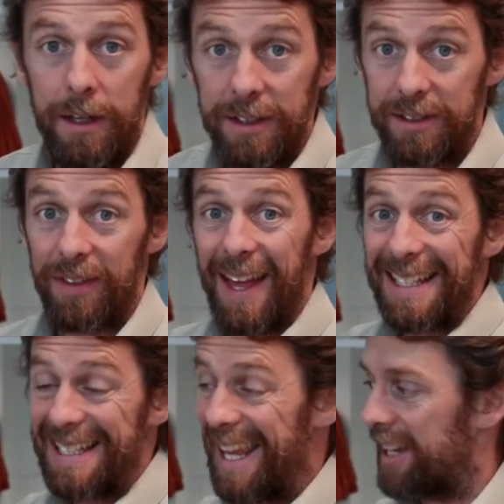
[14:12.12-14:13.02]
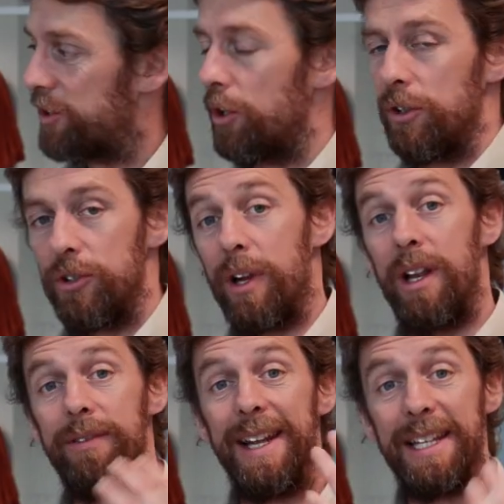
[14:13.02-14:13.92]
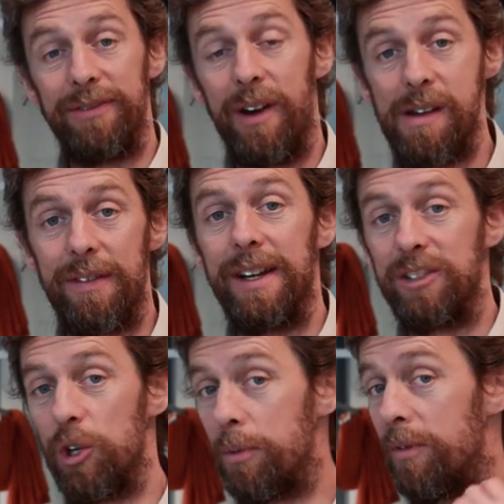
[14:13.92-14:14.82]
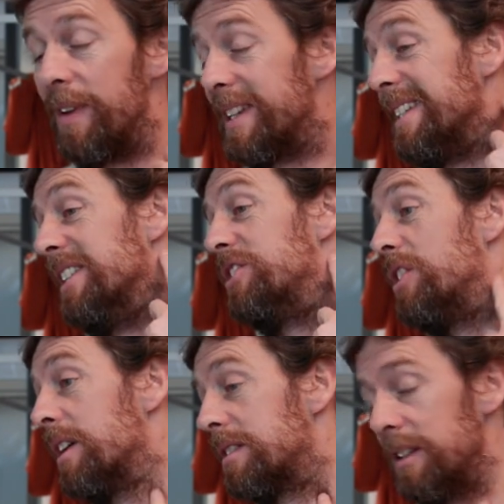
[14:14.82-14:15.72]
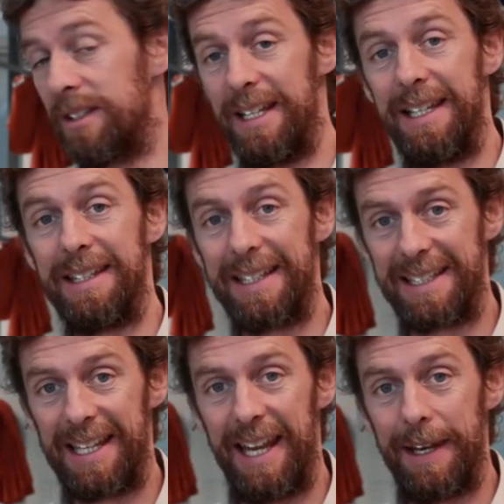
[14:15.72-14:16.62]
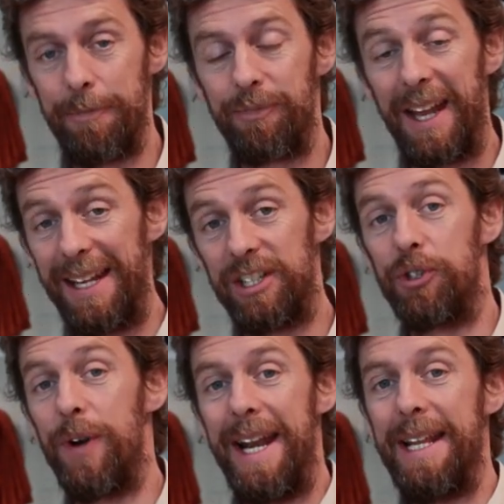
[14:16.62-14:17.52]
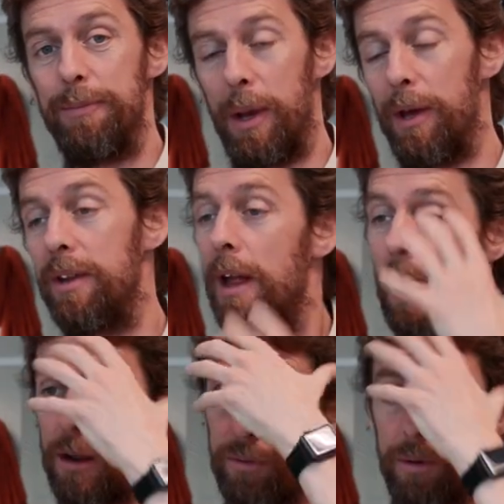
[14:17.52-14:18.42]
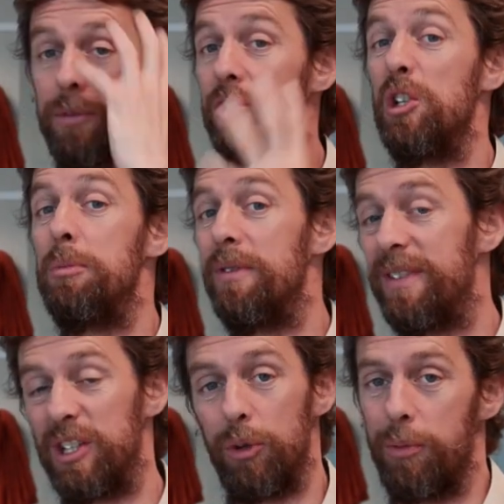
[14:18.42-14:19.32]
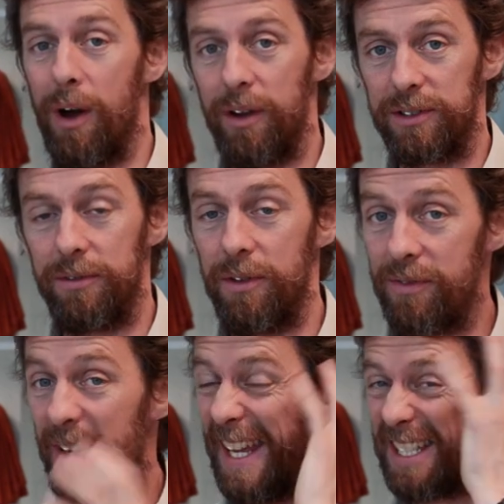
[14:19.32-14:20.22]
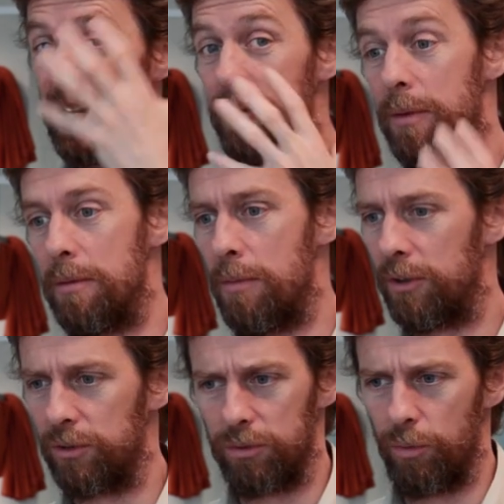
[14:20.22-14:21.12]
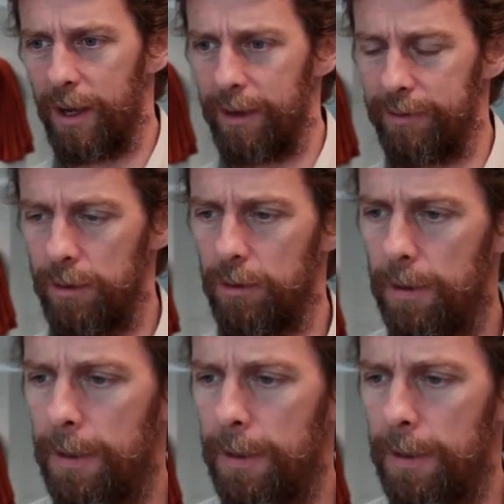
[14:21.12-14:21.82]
So that's the external jugular vein. It's very, very superficial. It's just underneath the skin, and it's draining blood from the superficial parts of the face, you know, from the muscles and what have you.